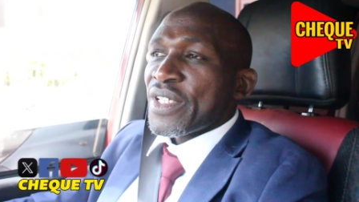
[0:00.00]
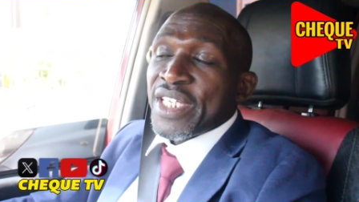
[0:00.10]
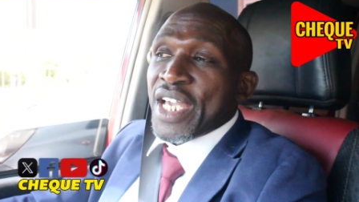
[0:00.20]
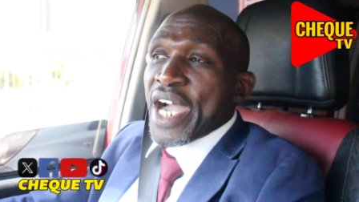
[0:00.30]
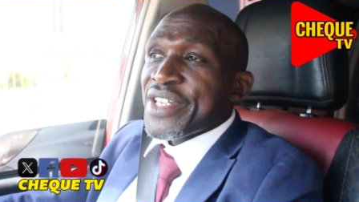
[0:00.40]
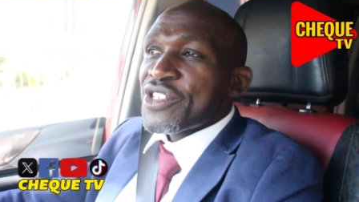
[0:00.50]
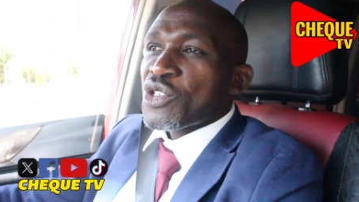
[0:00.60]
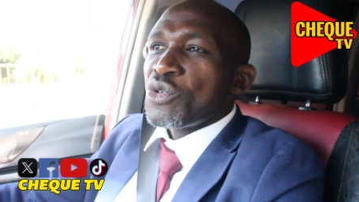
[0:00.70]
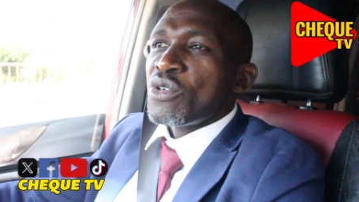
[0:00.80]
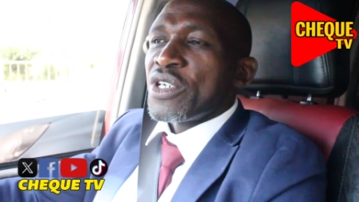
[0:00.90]
he had
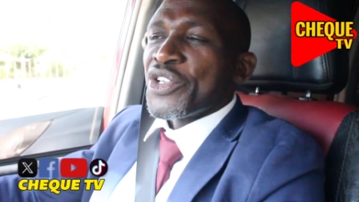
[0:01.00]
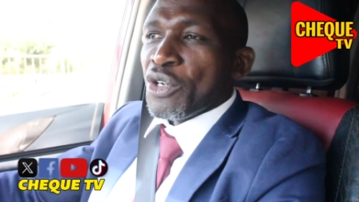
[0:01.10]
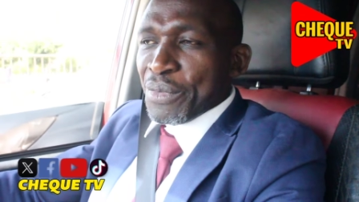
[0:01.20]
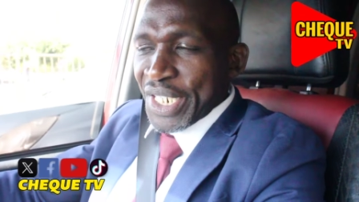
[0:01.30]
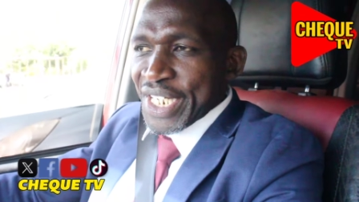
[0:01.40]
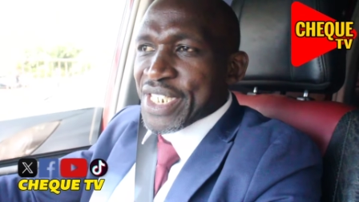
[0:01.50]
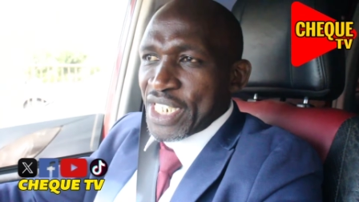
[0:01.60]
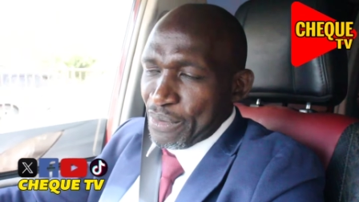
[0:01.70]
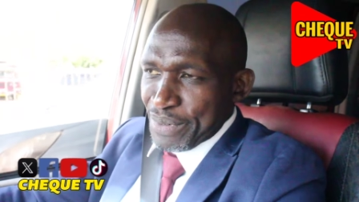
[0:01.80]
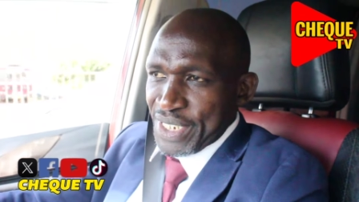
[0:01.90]
to nominate a
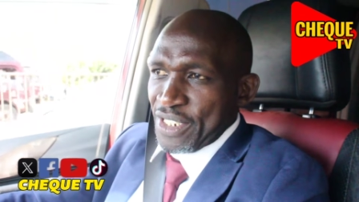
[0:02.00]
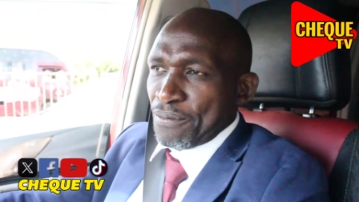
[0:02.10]
deputy.